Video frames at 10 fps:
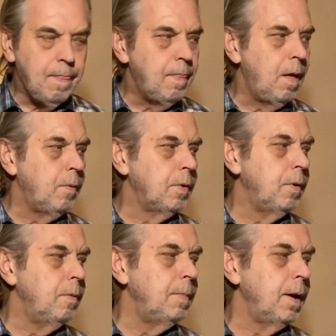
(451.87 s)
Now we're
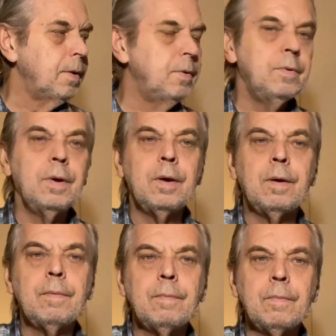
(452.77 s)
going back
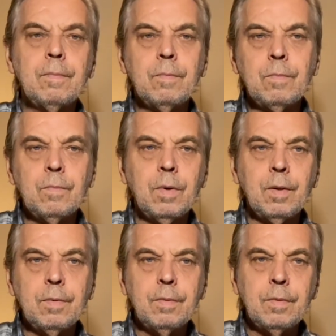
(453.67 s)
to,
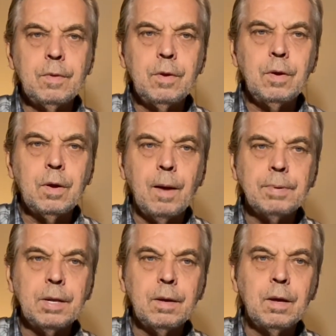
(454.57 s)
well, the
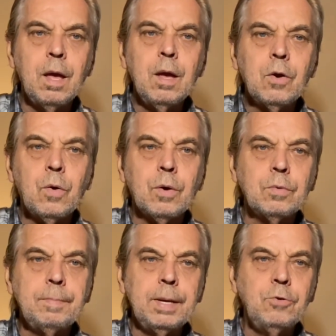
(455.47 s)
accompanying chord
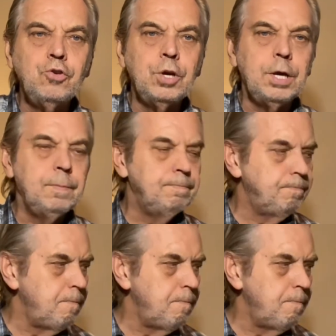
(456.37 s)
would be a G.